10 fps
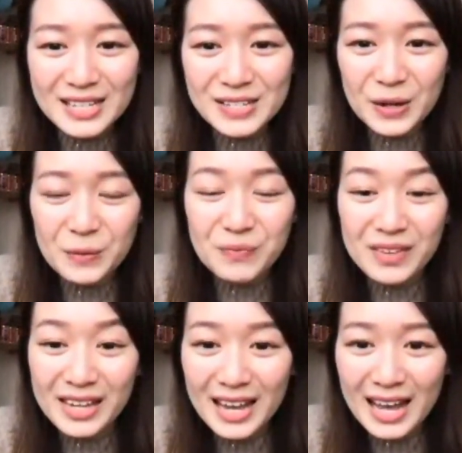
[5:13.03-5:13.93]
So
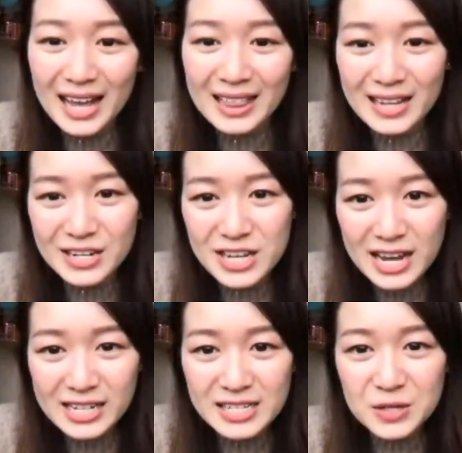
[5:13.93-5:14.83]
yeah, hello
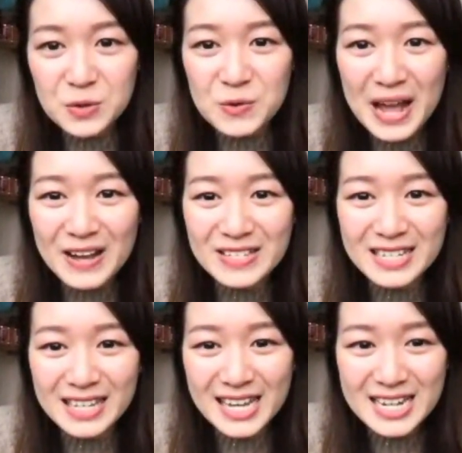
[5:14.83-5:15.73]
Janice. Who else
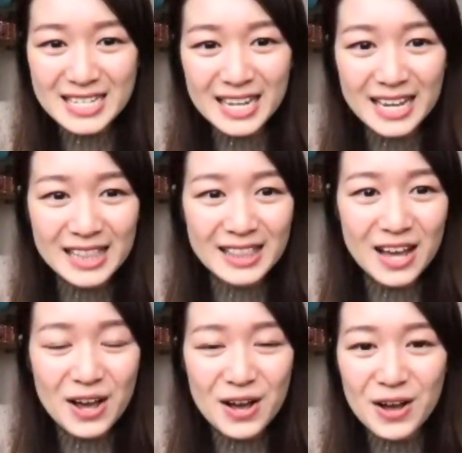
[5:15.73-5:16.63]
is here? Say
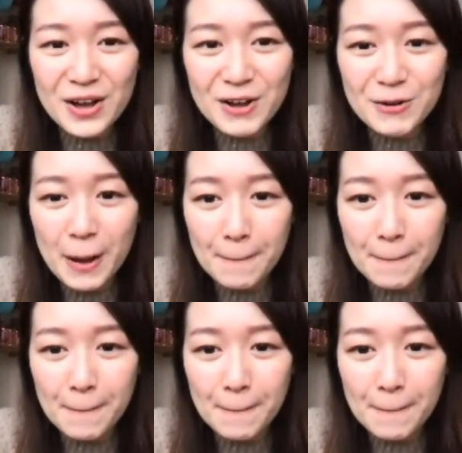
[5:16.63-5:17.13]
hello.